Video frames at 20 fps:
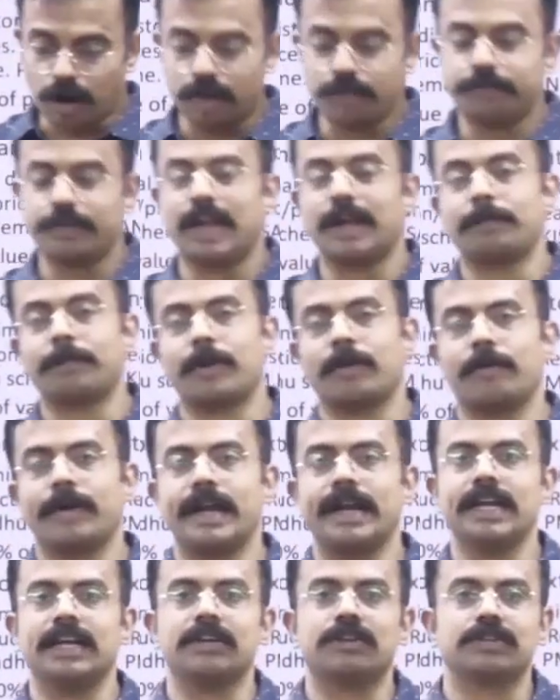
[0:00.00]
what we are
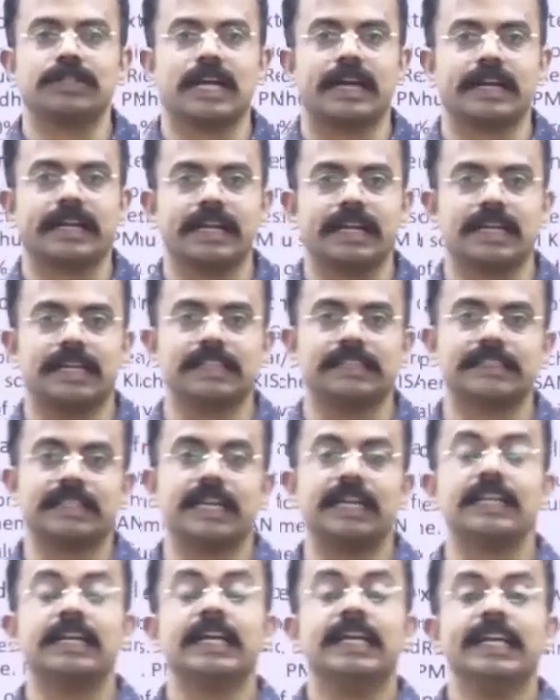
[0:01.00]
providing to the
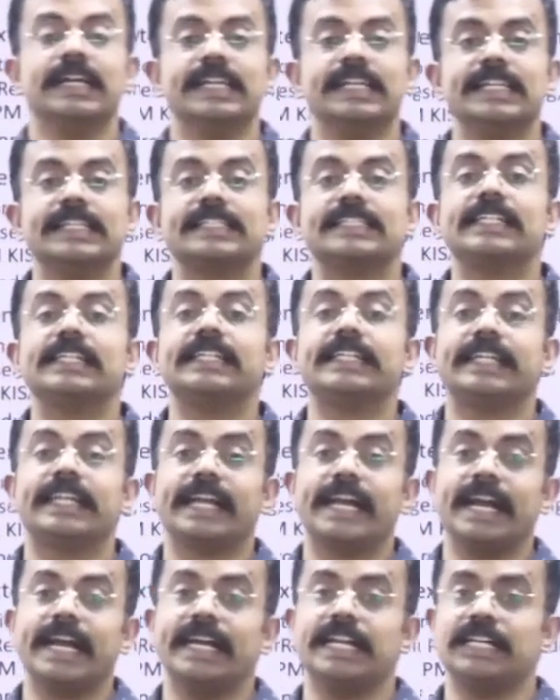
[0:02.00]
agriculture, is it
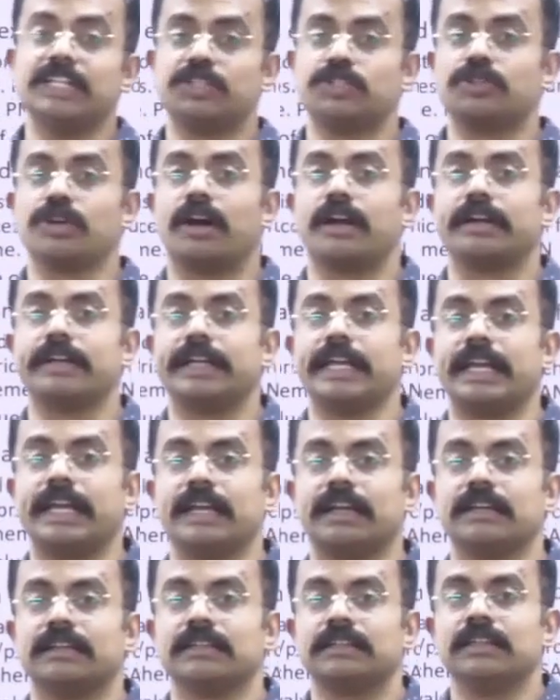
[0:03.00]
trade
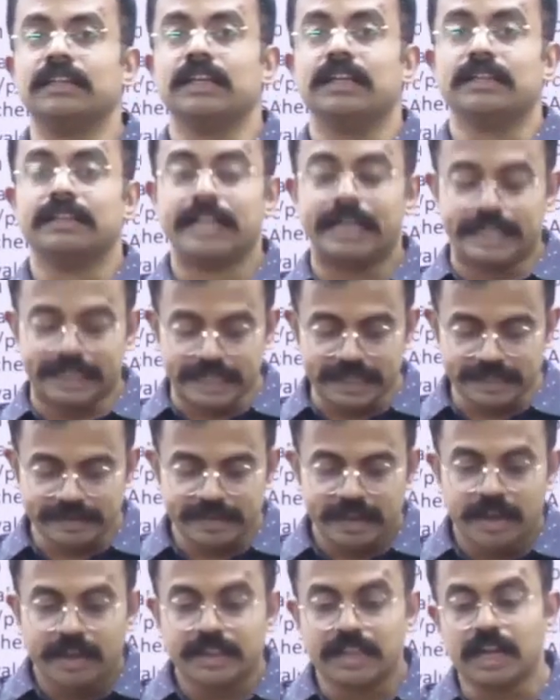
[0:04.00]
distorting? That
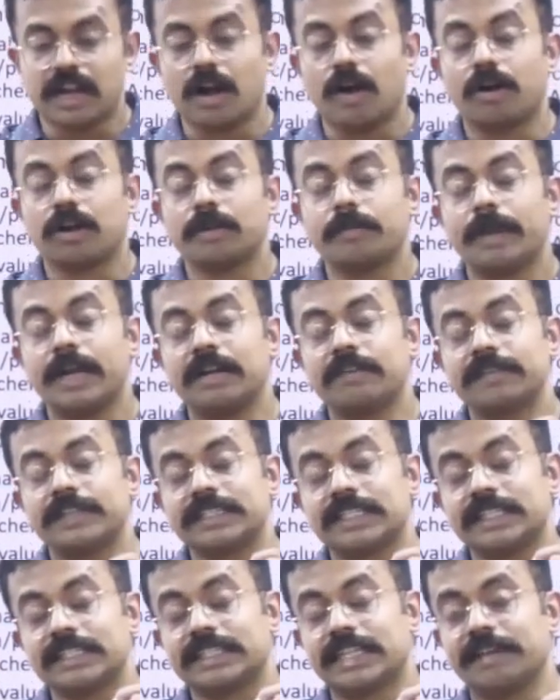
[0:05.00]
is, the government
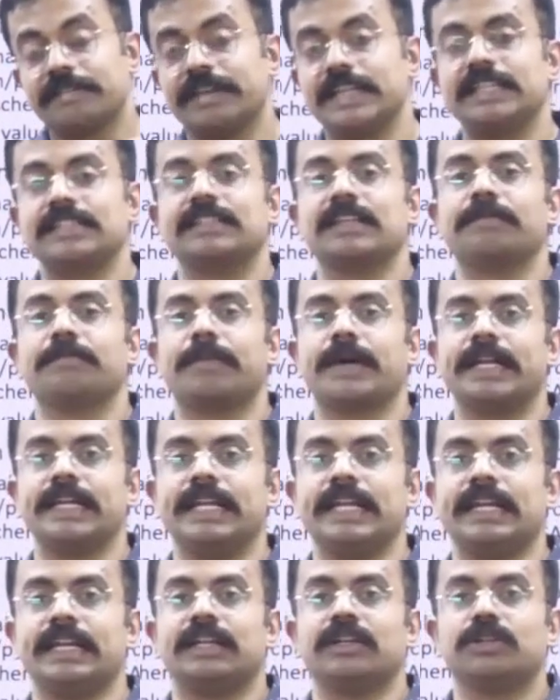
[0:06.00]
which is giving some
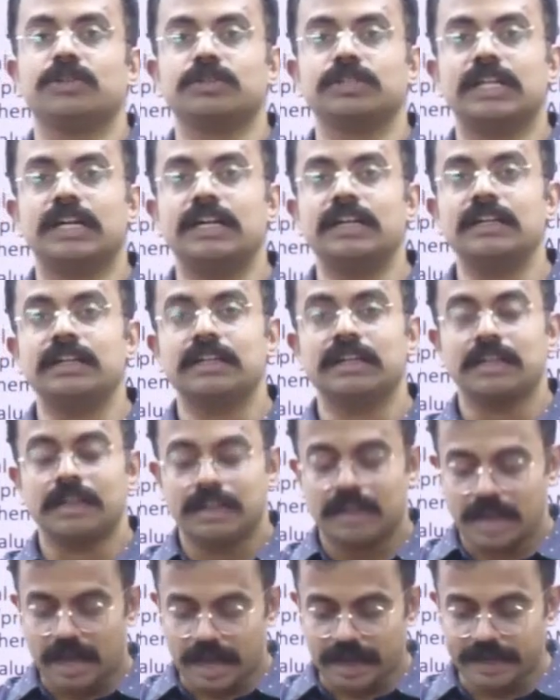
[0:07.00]
money to the
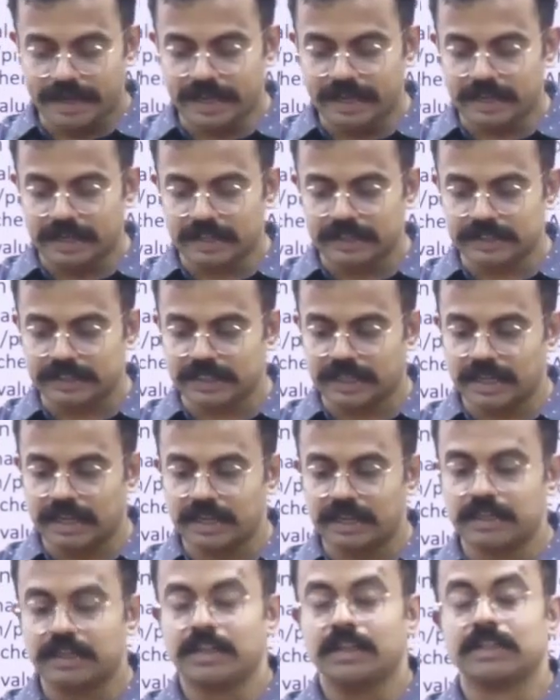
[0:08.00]

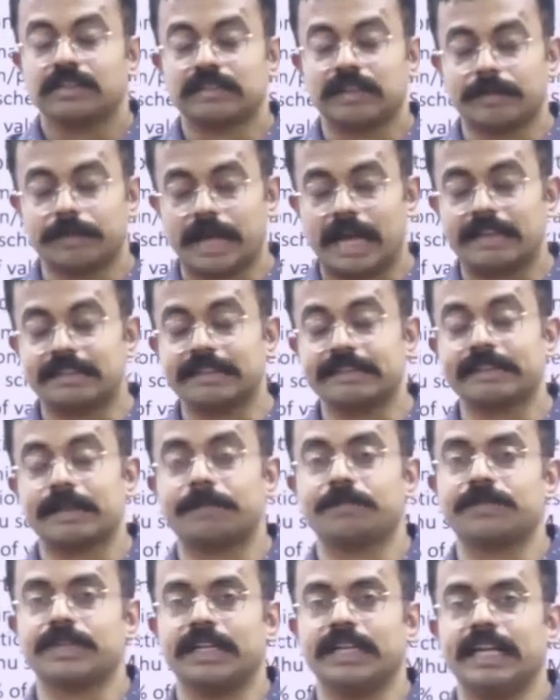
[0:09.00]
agriculture as a
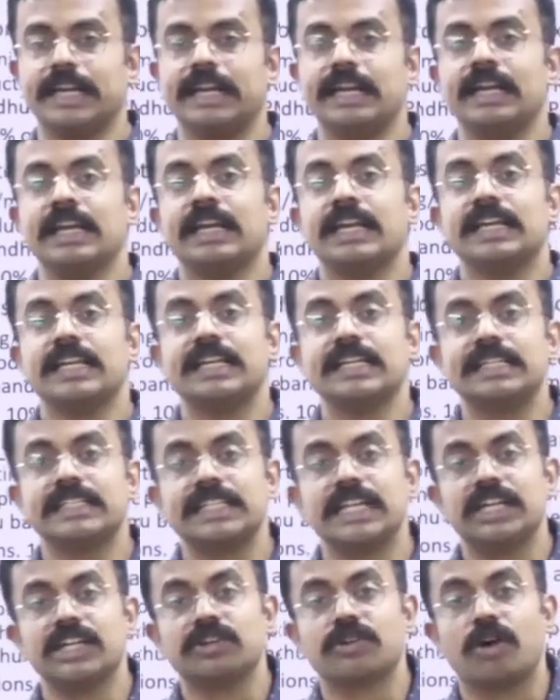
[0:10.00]
subsidy,
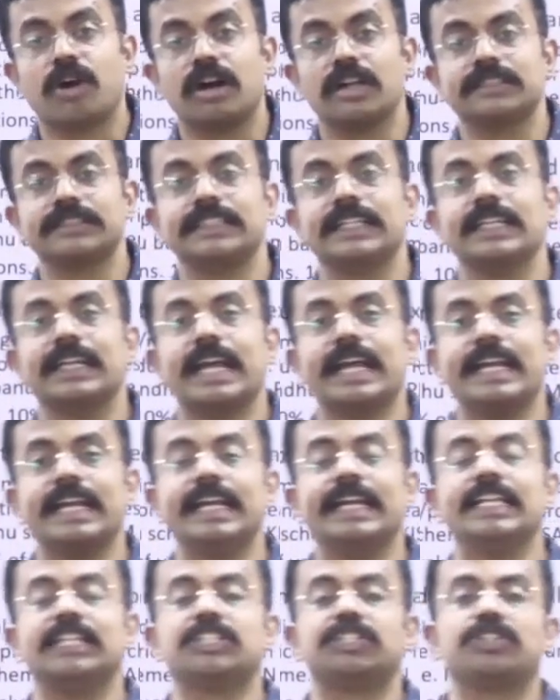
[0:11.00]
is it causing
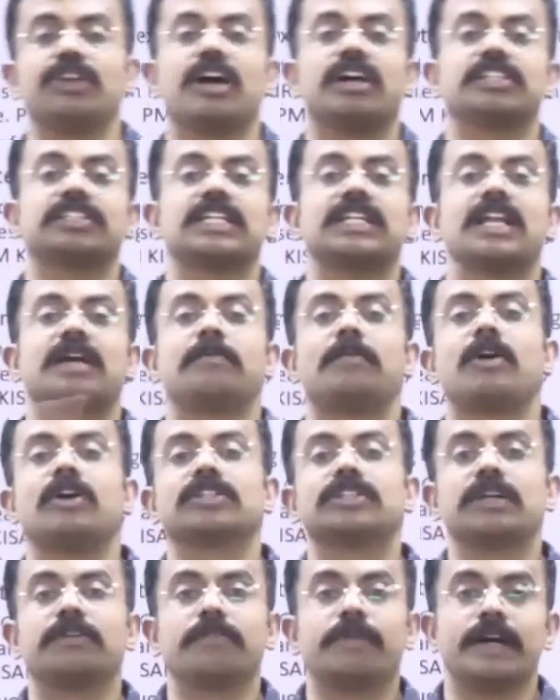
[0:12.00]
any distortion
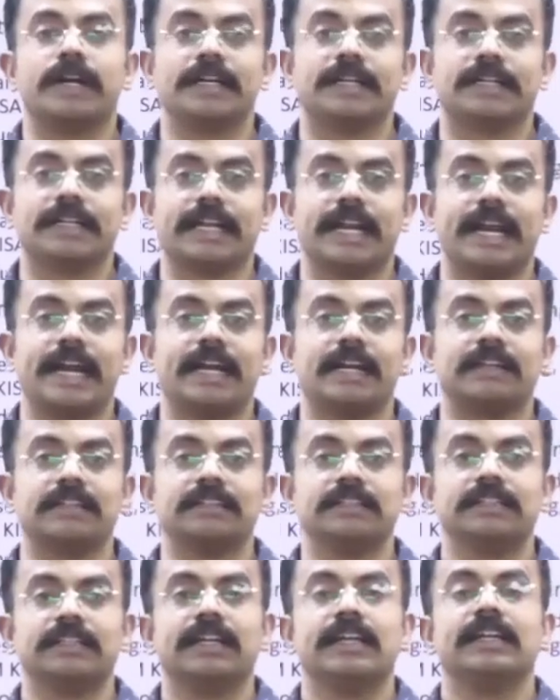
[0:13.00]
among the world trade?
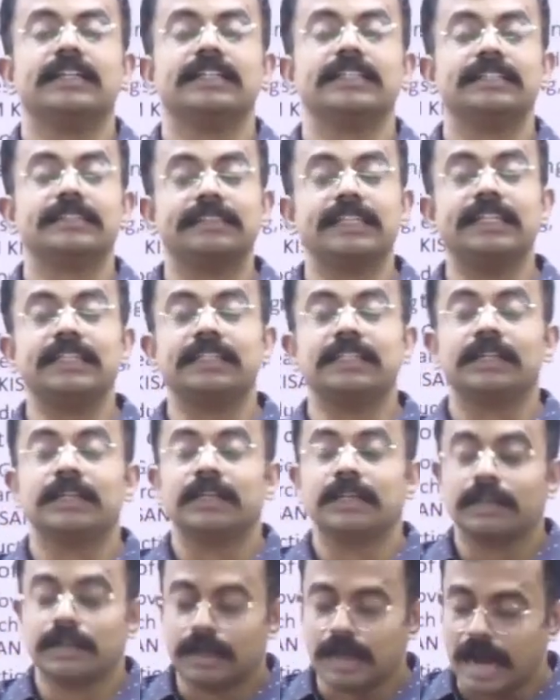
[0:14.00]
Is it
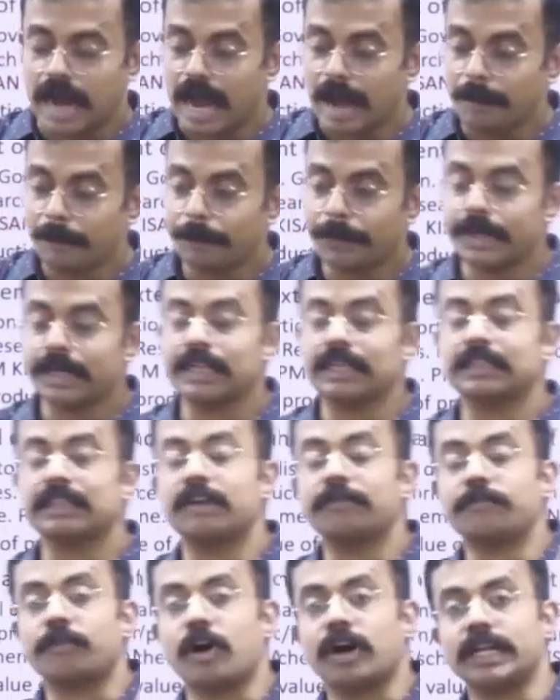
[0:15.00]
hampering
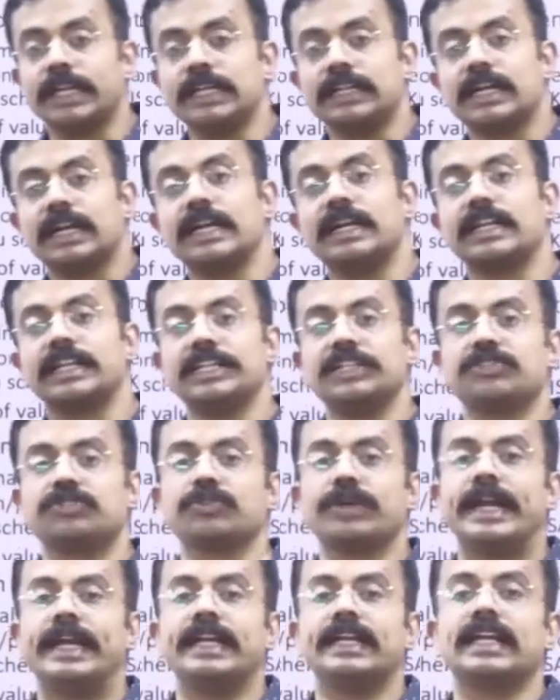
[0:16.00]
the foreign countries
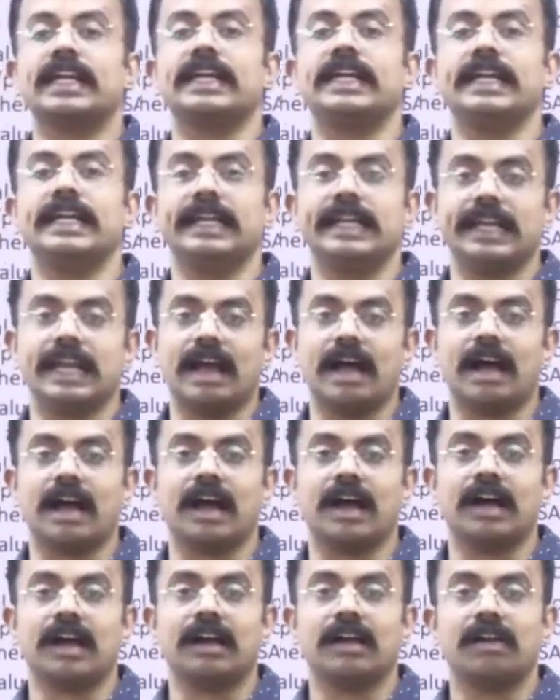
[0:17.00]
to enter
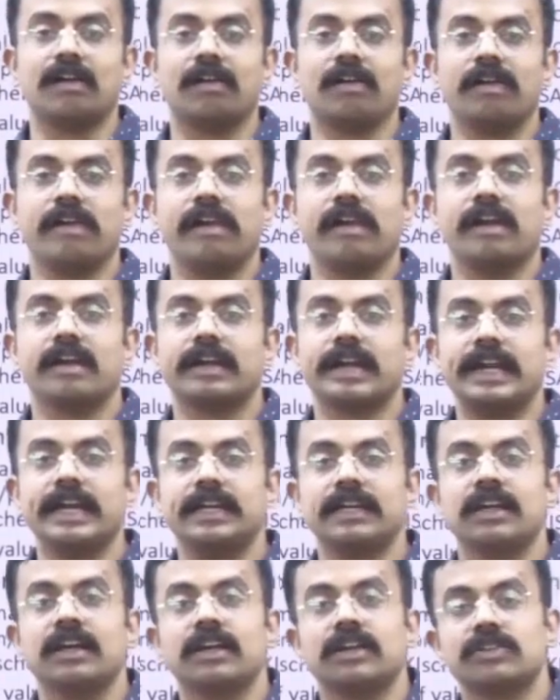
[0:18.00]
India?
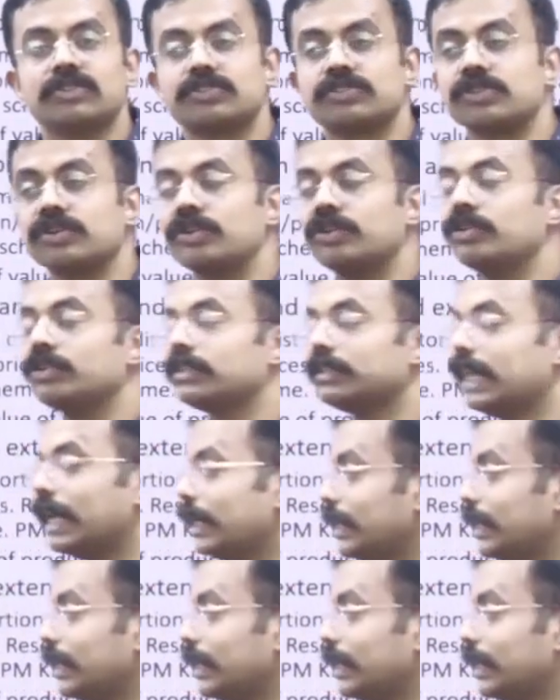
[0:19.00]
Right? So